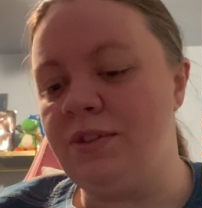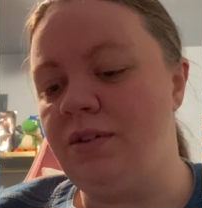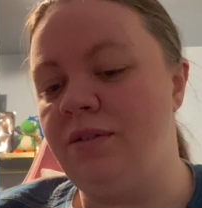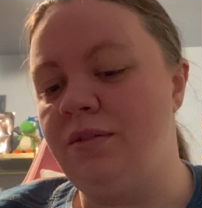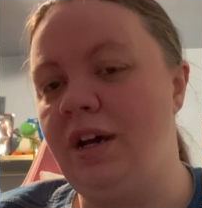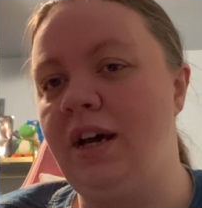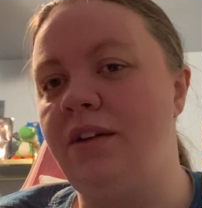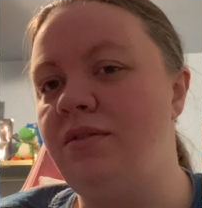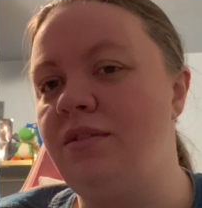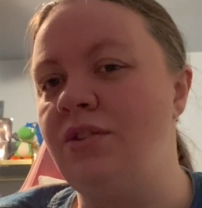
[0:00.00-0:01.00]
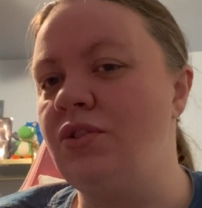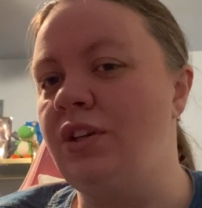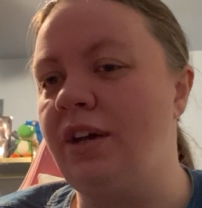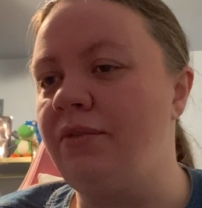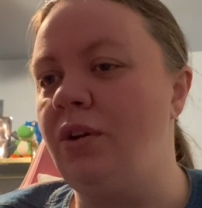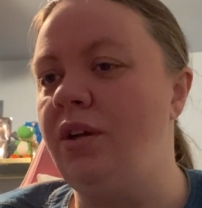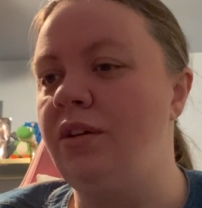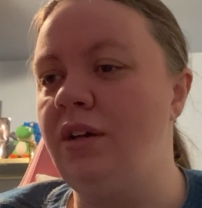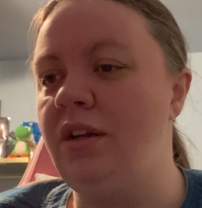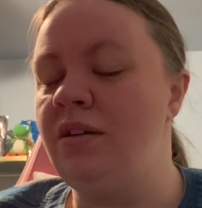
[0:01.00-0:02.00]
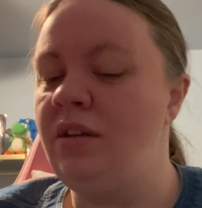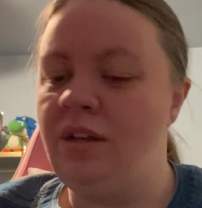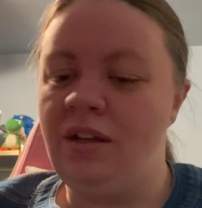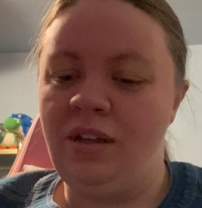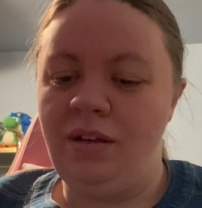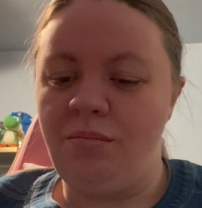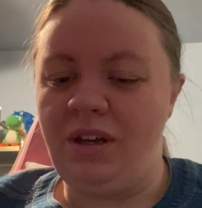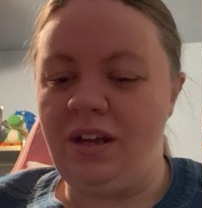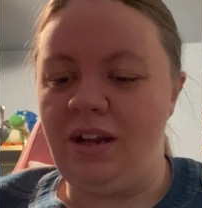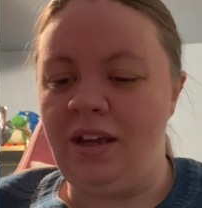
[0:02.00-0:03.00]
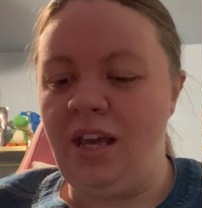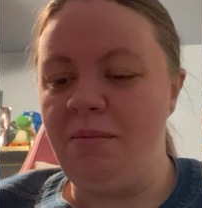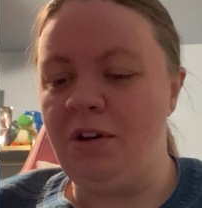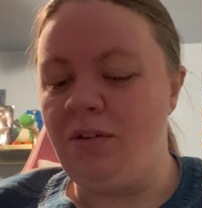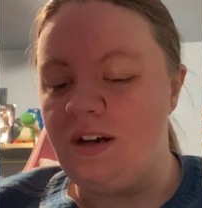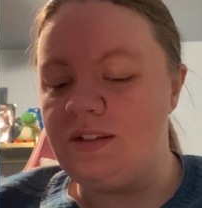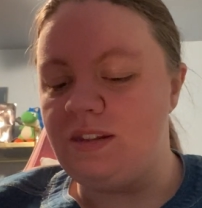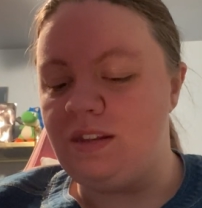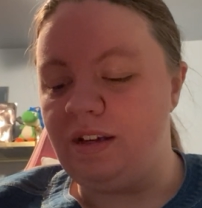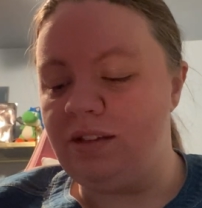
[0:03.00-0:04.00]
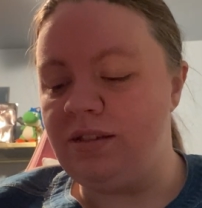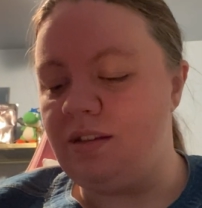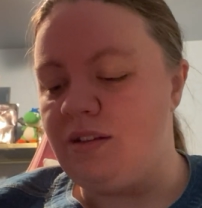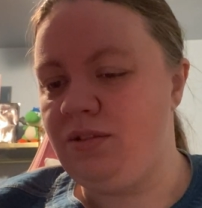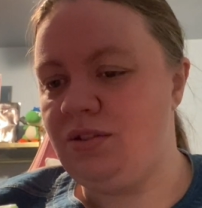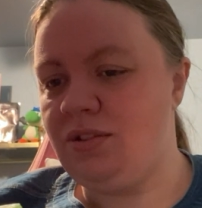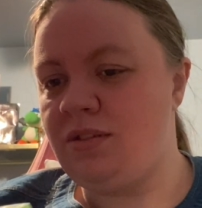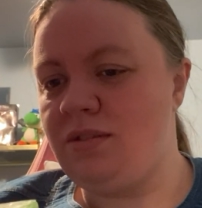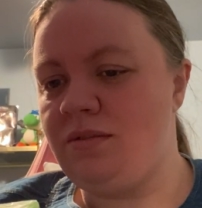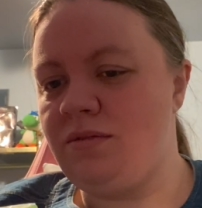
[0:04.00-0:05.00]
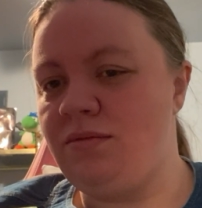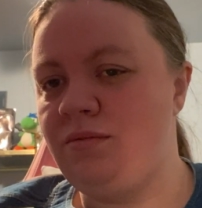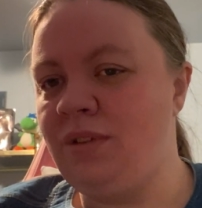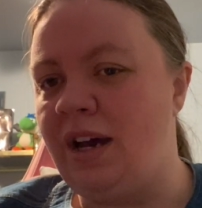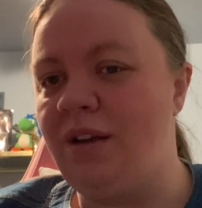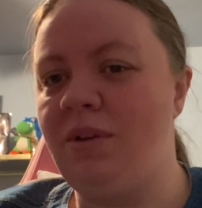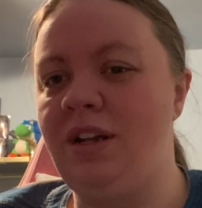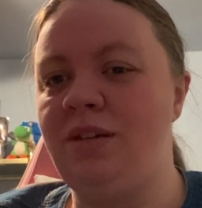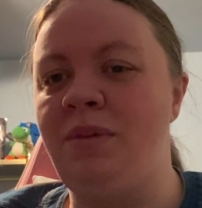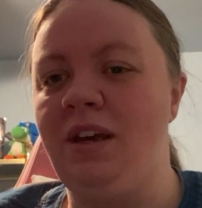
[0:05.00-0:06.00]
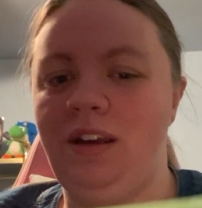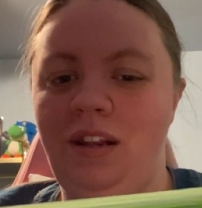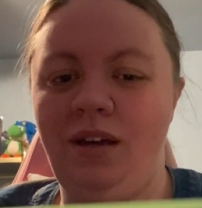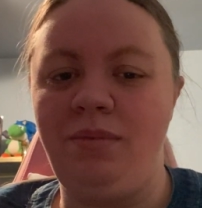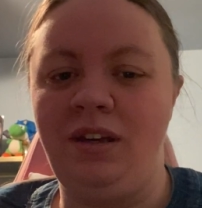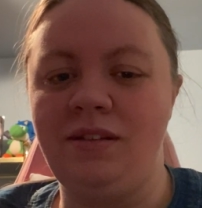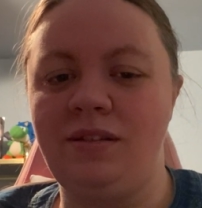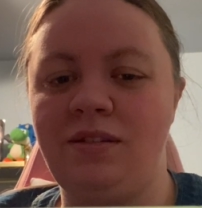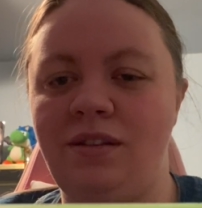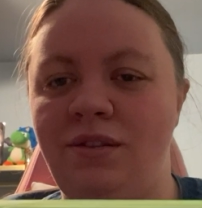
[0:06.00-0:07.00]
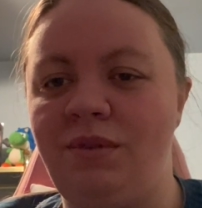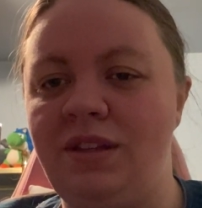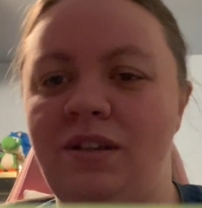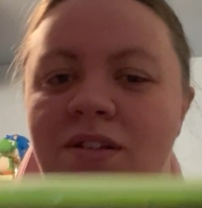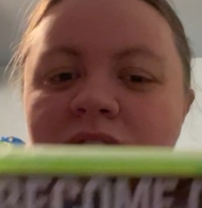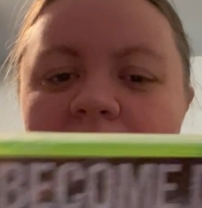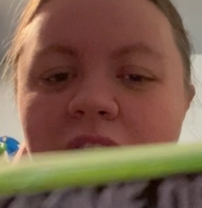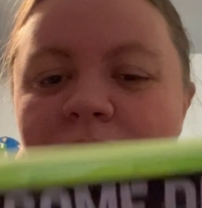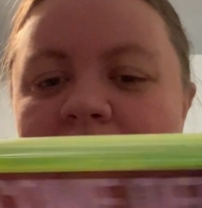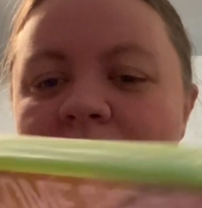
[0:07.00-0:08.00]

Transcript: They're usually not very good, but I came across this and just kind of wanted to pick it up because it's a 360 game that's